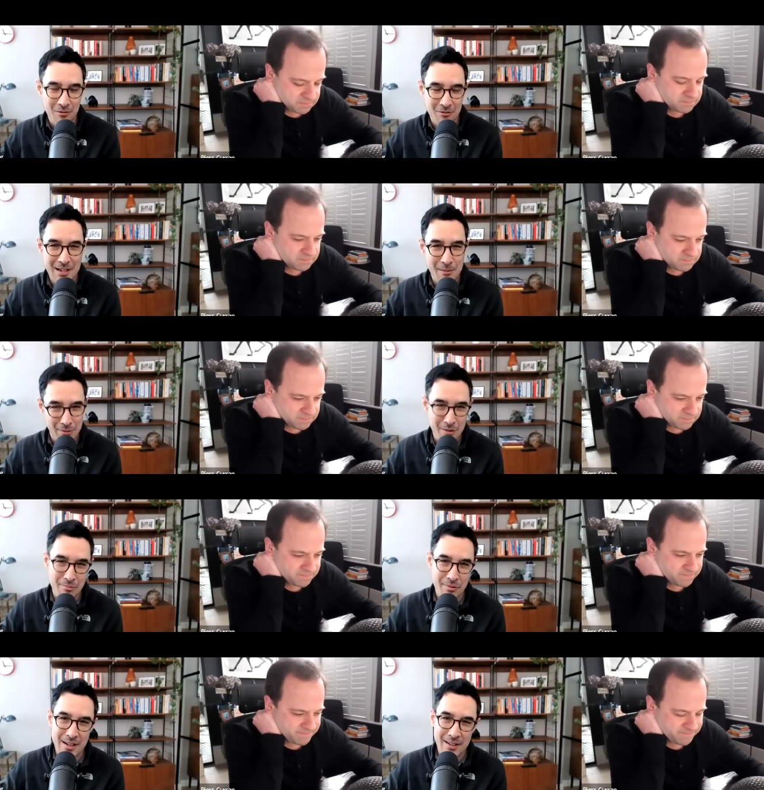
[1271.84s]
Speaker 1: not really
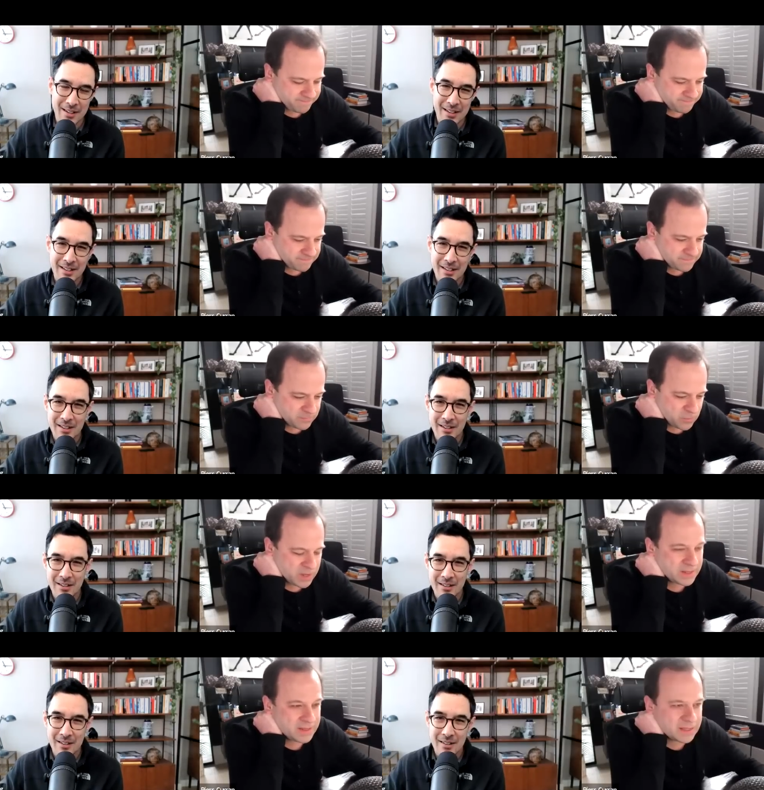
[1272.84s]
appropriate?
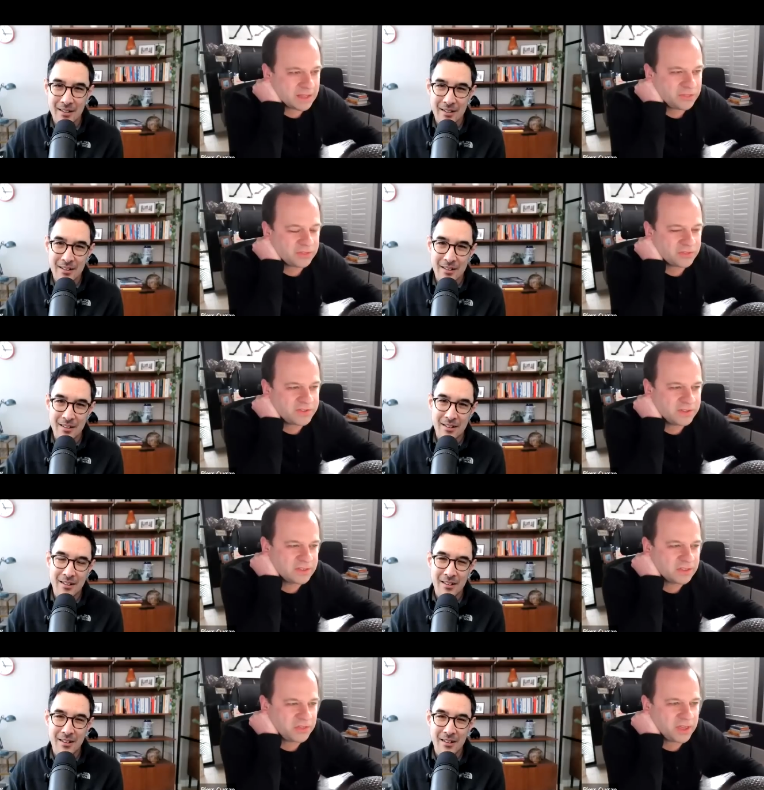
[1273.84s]
Well, I think this
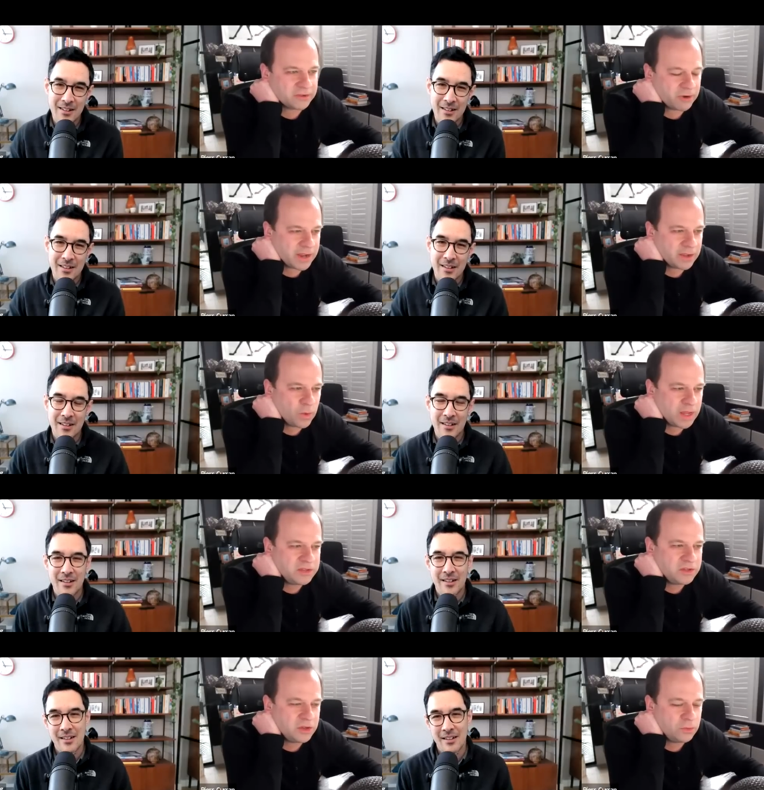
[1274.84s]
is the thing, right?
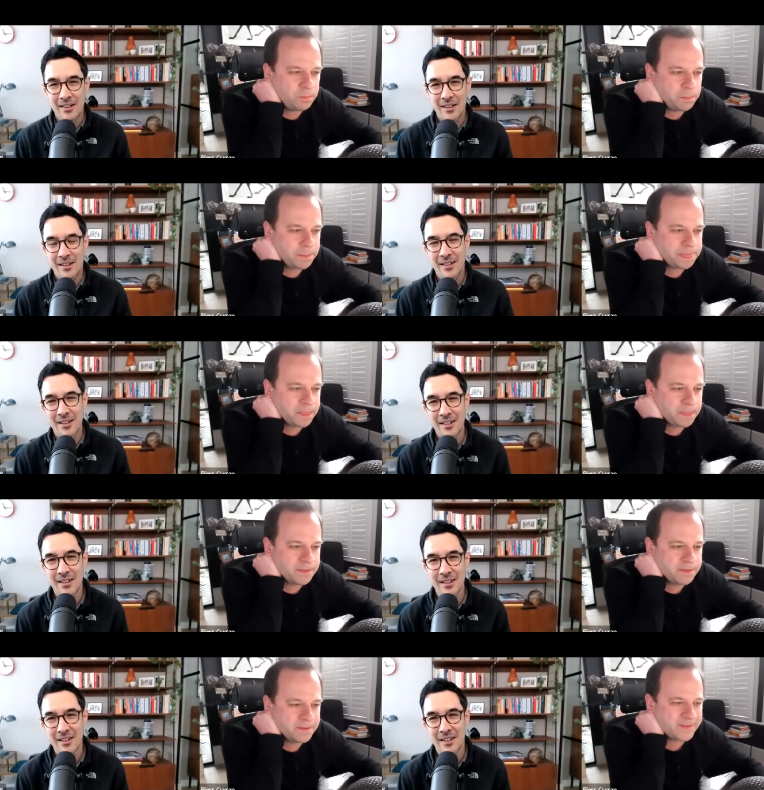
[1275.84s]
When you
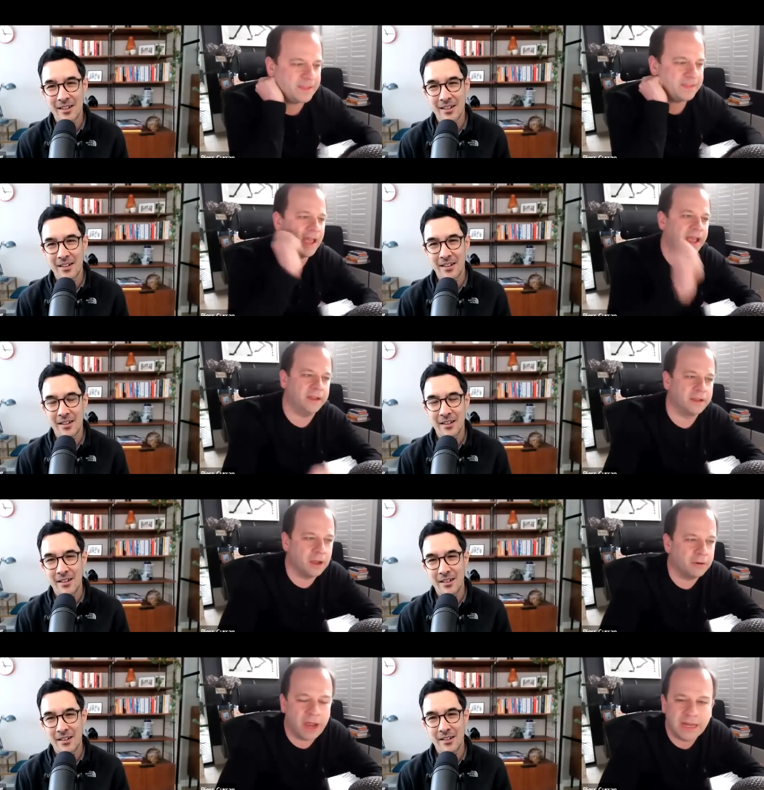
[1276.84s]
sit down and
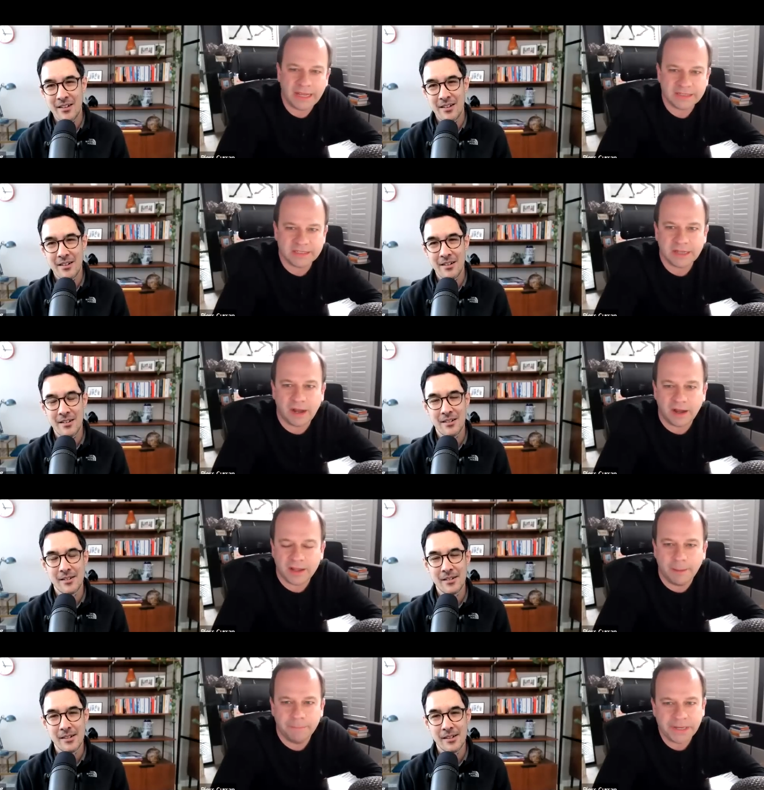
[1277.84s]
go, right, let's start a
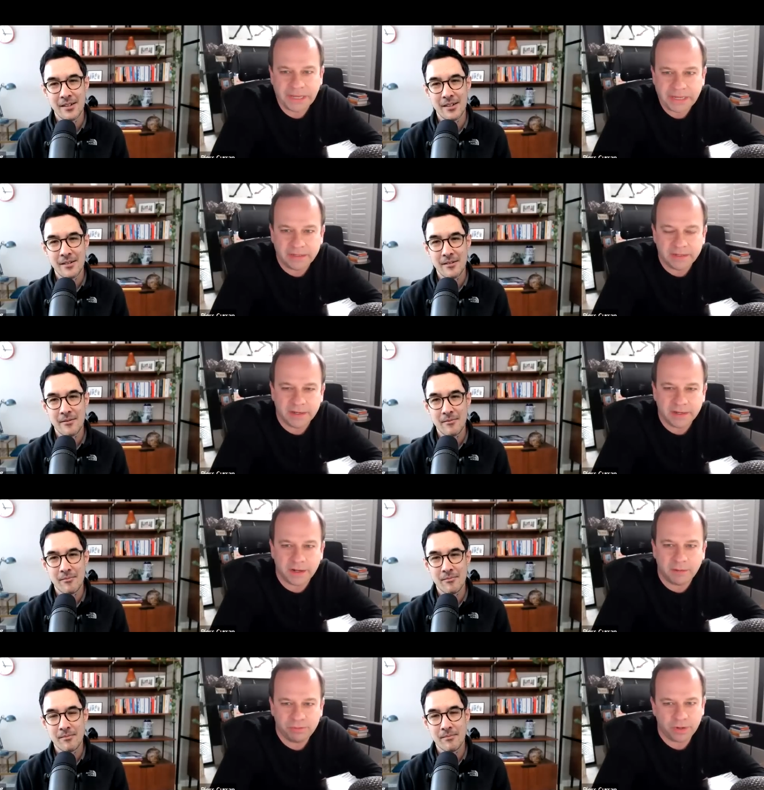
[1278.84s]
company, and
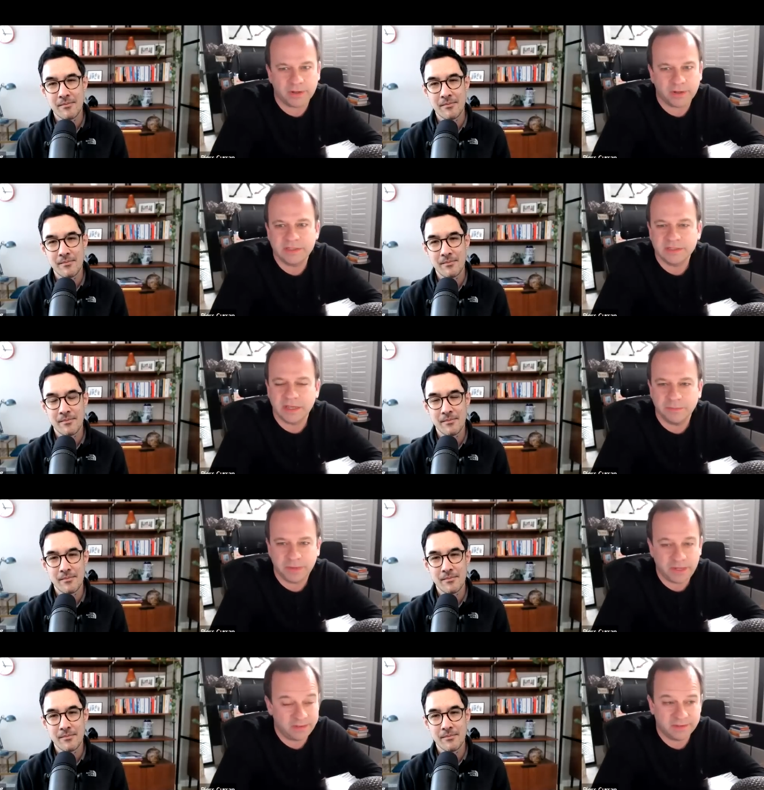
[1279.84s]
our product is going to
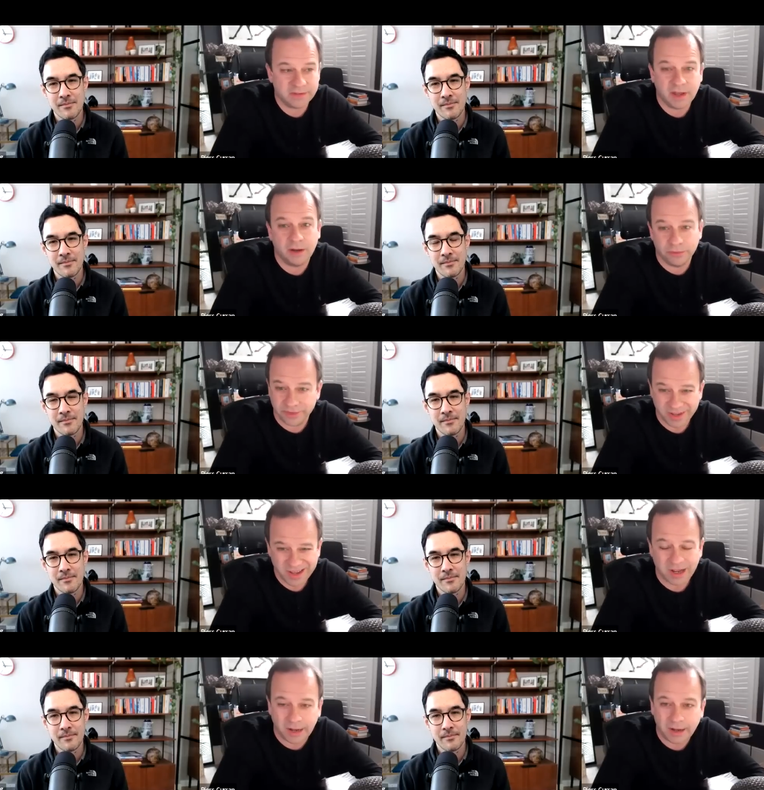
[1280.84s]
be to start with a
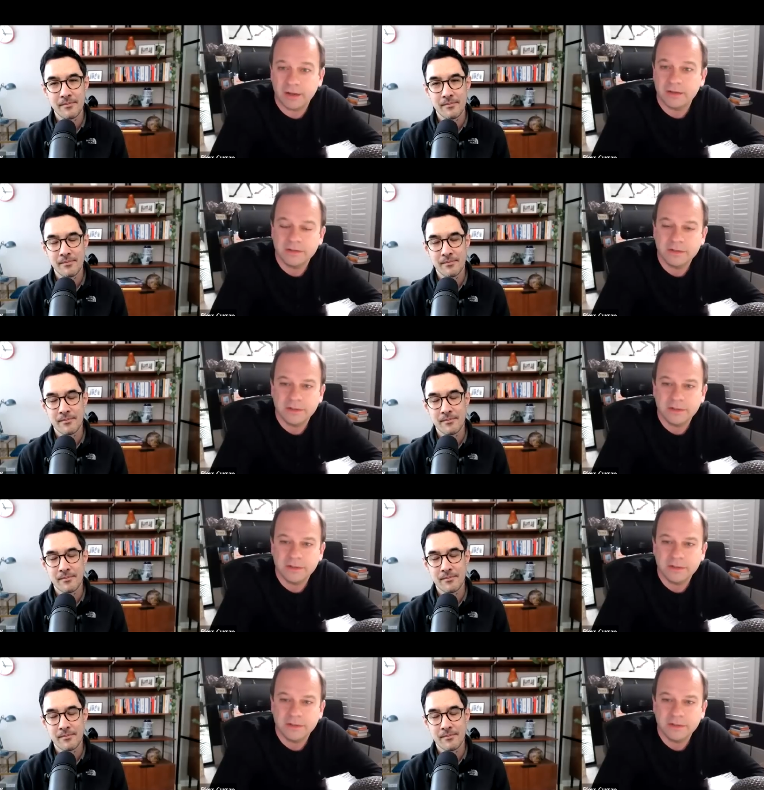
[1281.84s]
car,